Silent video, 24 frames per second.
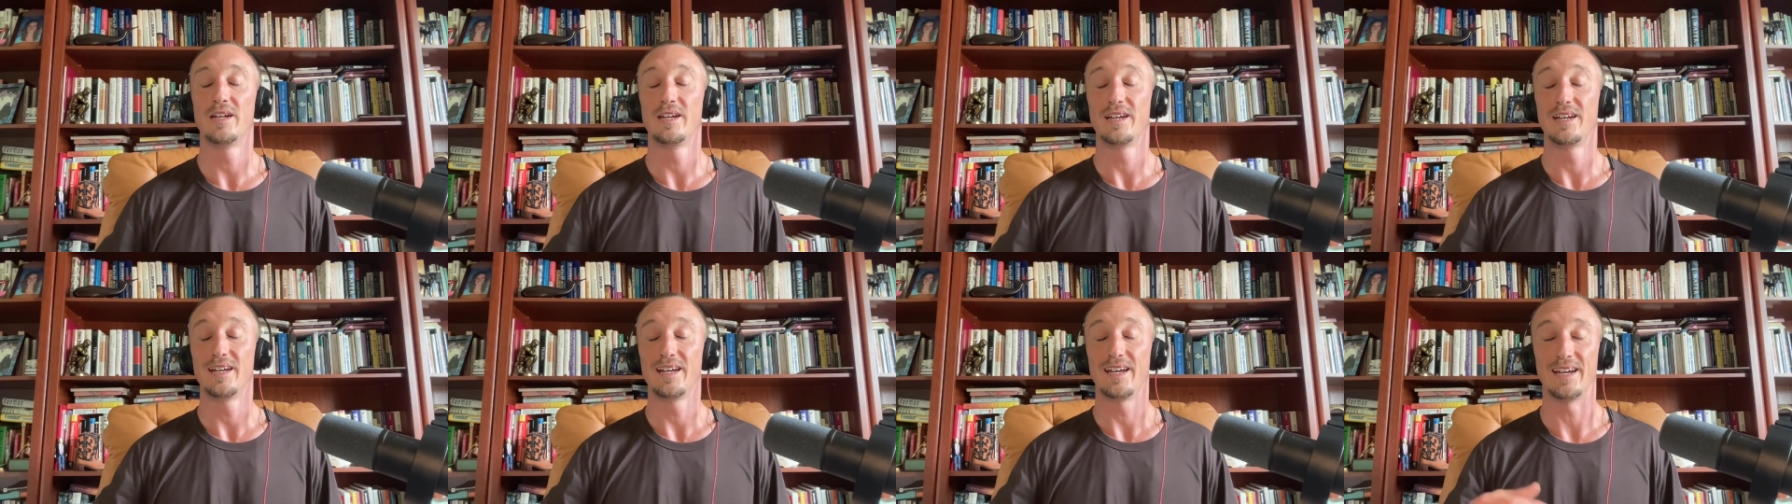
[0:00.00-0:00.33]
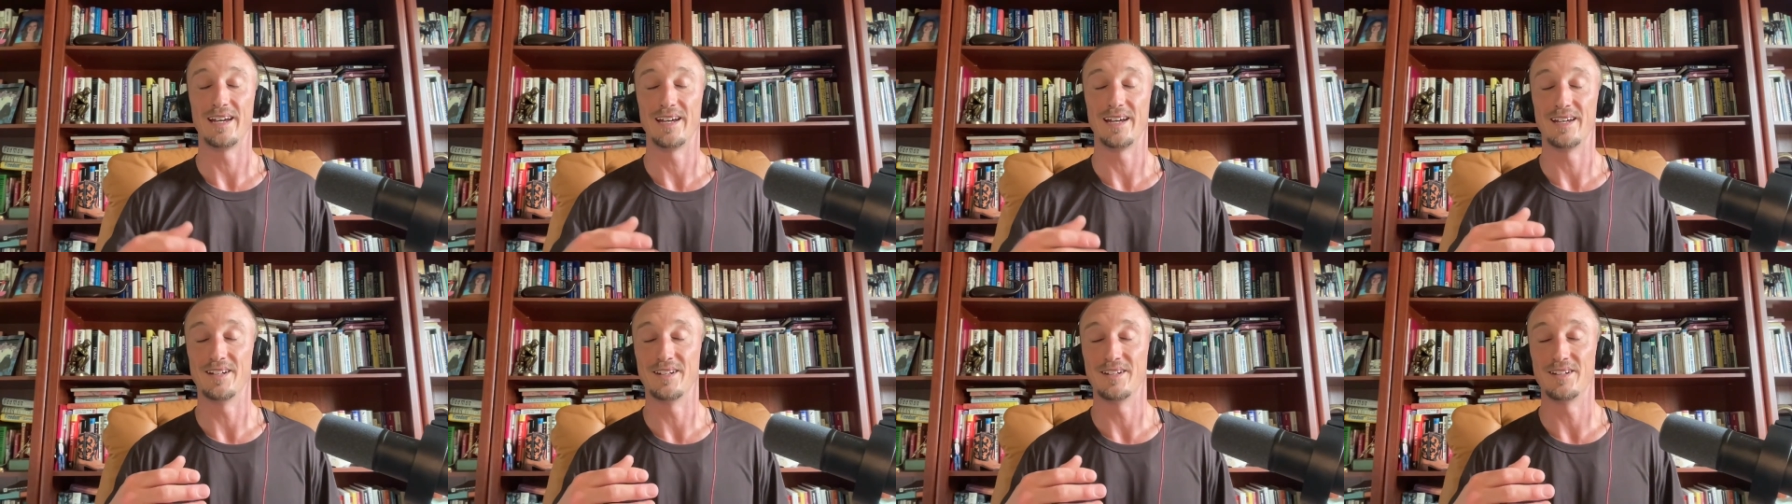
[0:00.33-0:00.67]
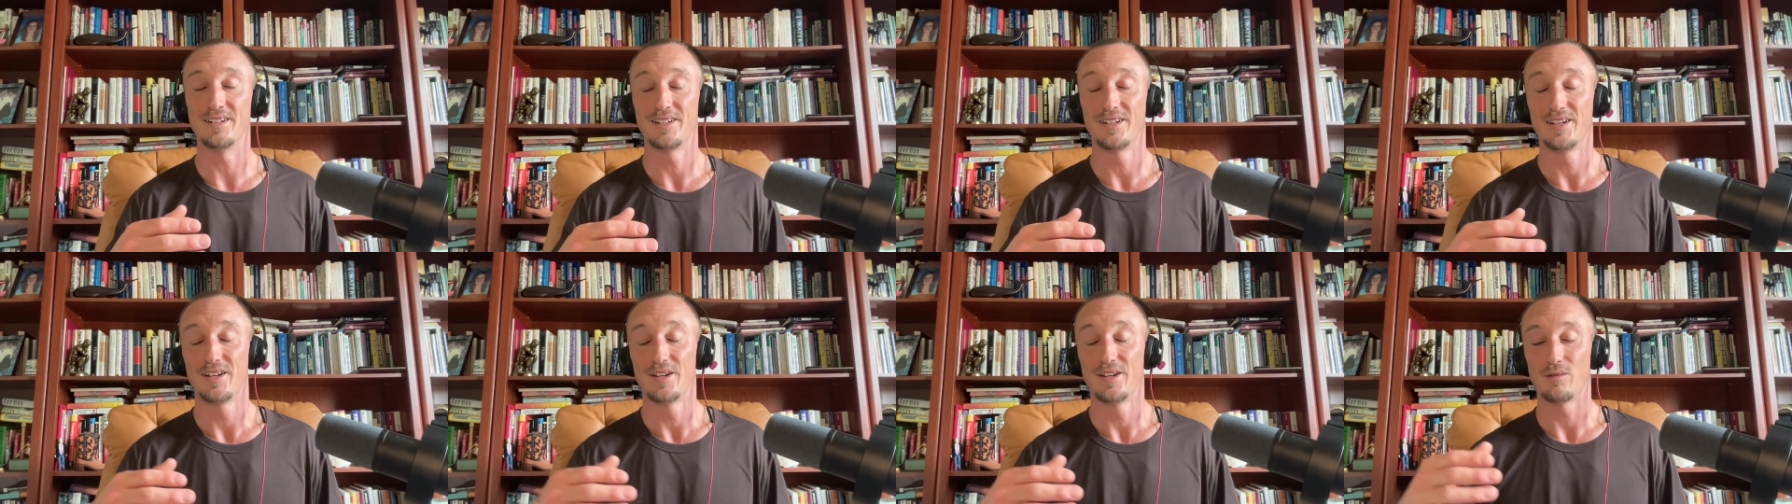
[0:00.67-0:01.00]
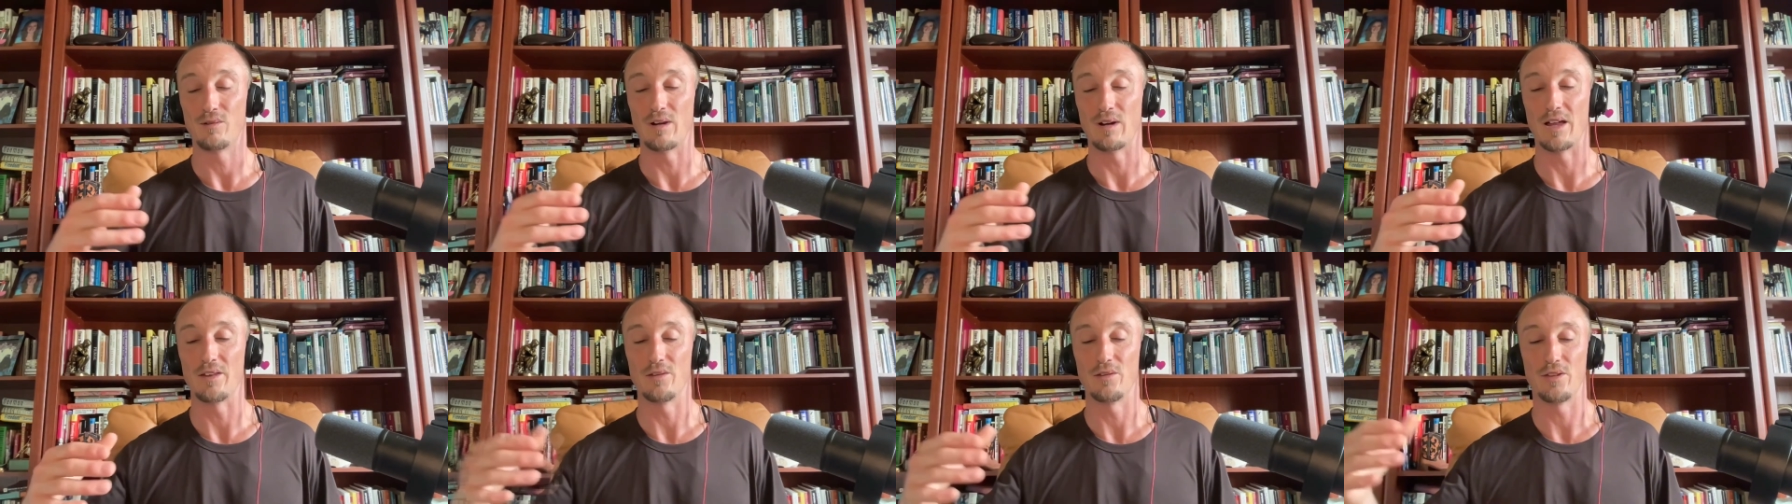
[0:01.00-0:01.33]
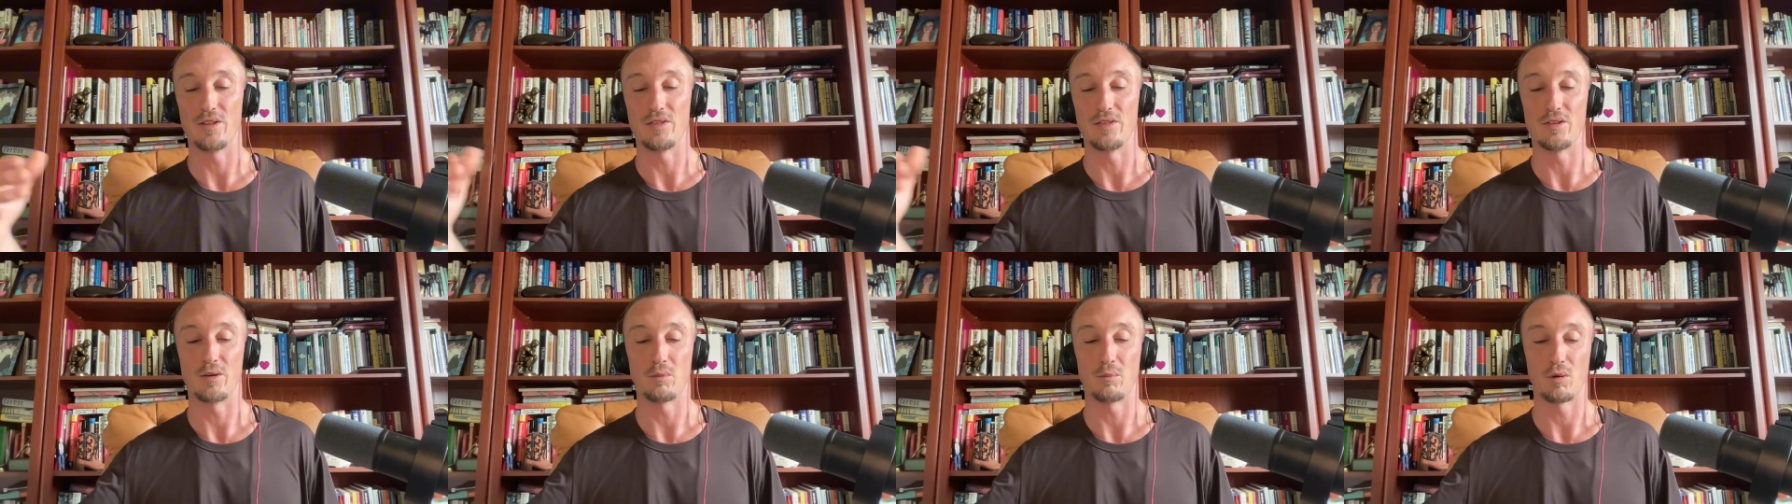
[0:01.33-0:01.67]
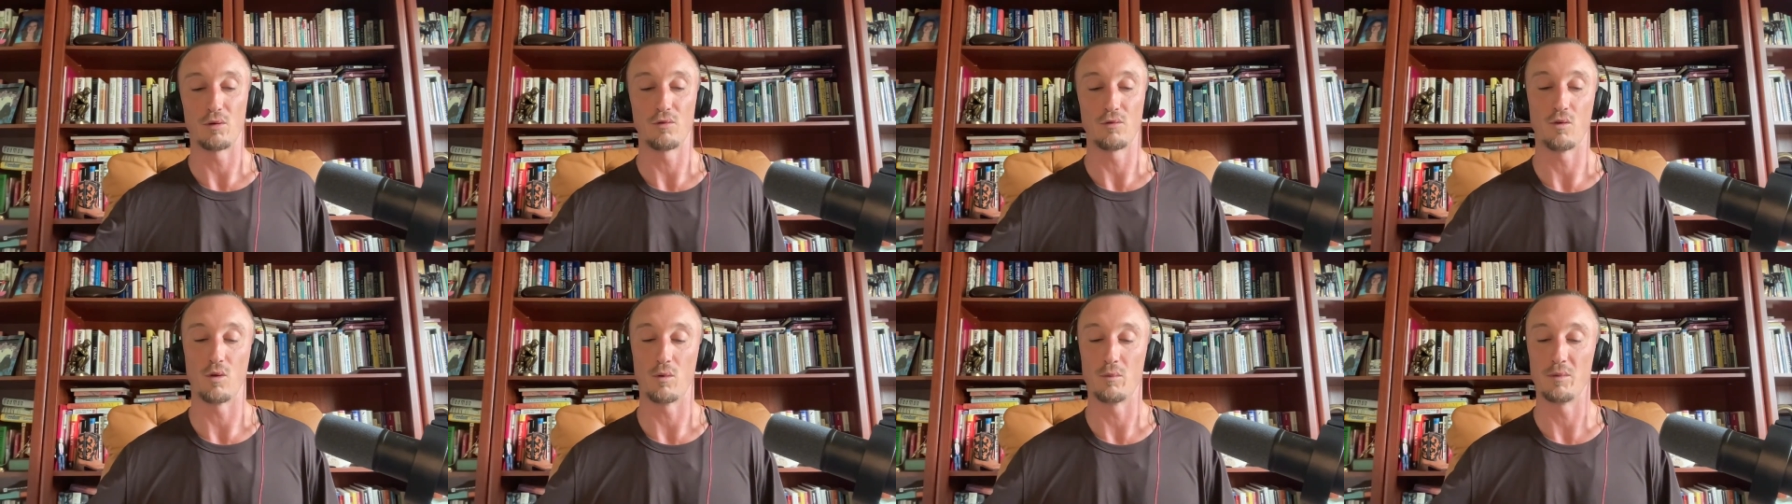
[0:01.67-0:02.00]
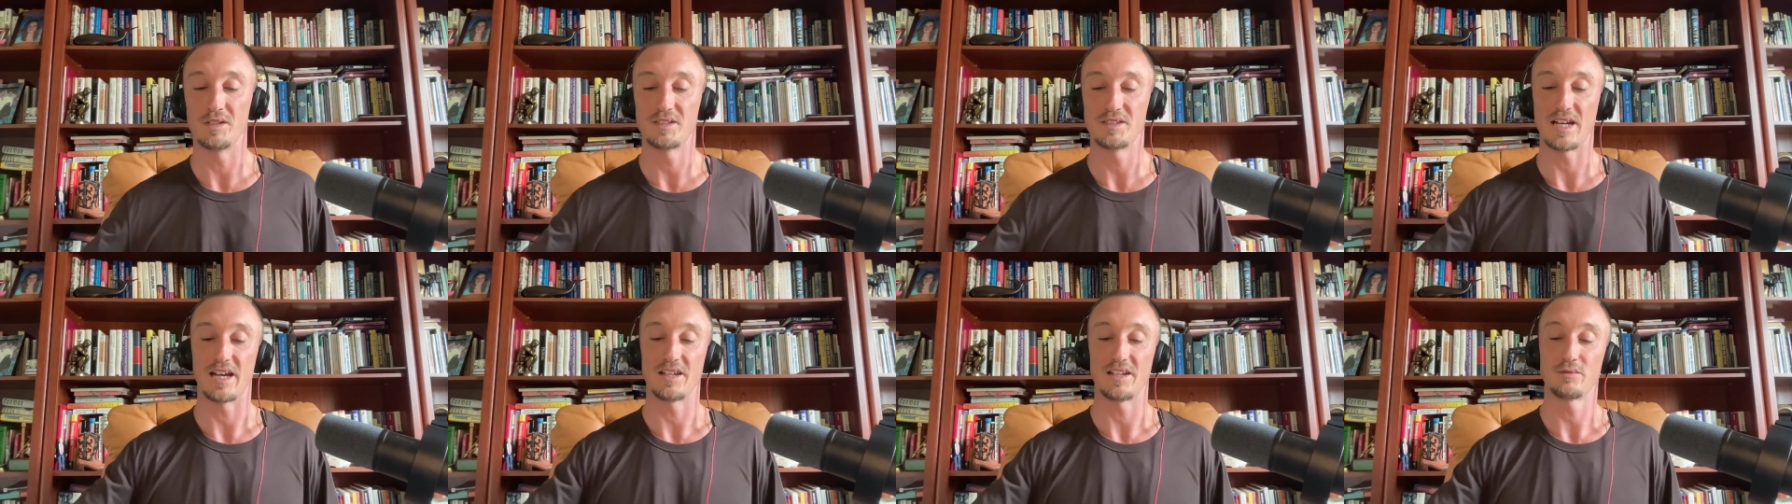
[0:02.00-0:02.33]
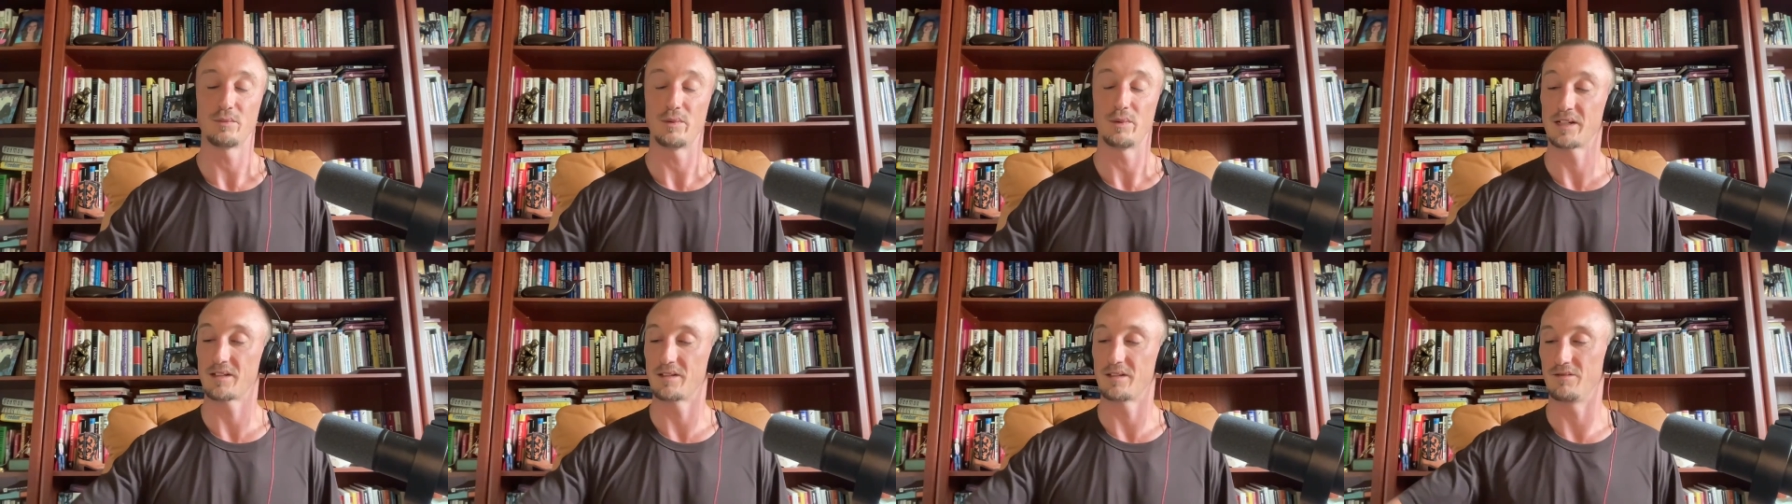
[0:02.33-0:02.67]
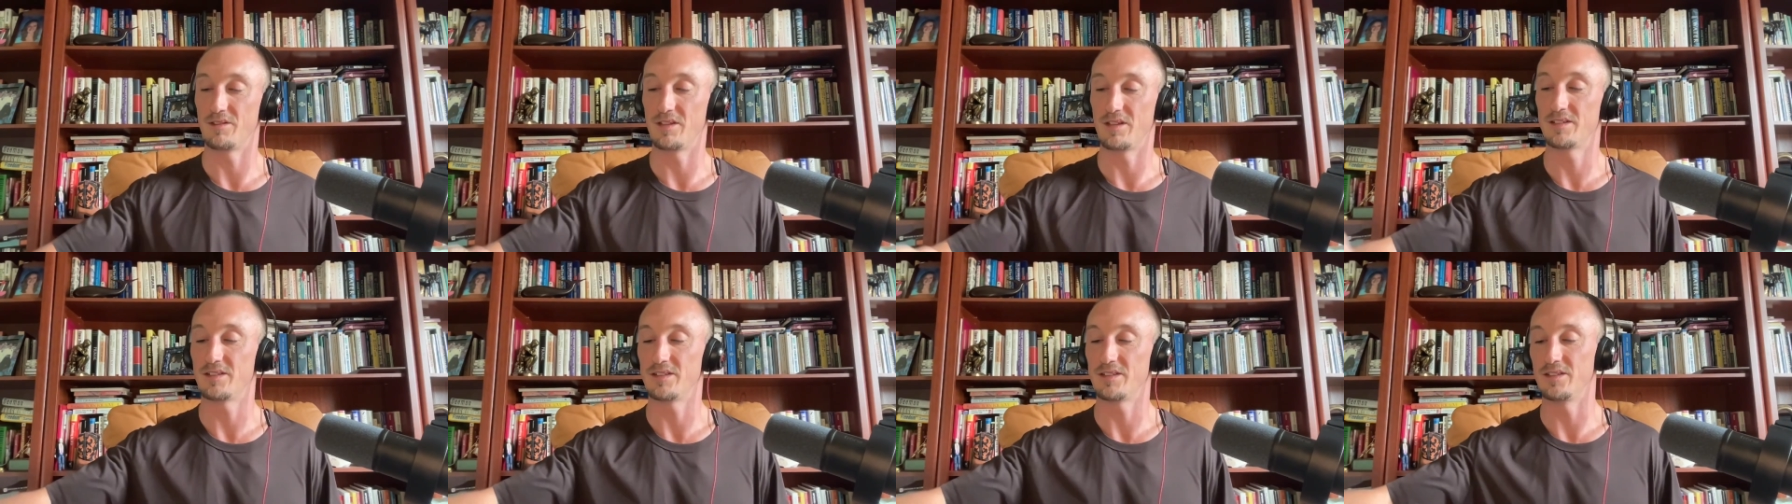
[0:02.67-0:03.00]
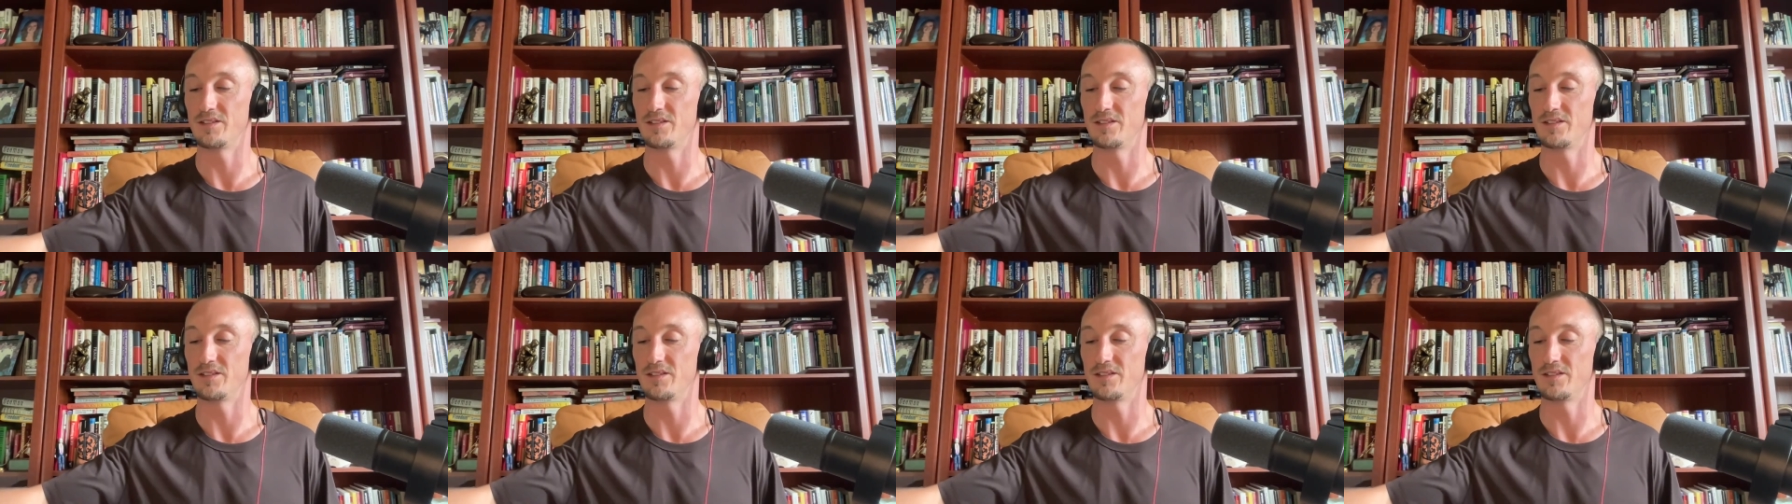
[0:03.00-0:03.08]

And rather than the performance aspect of this is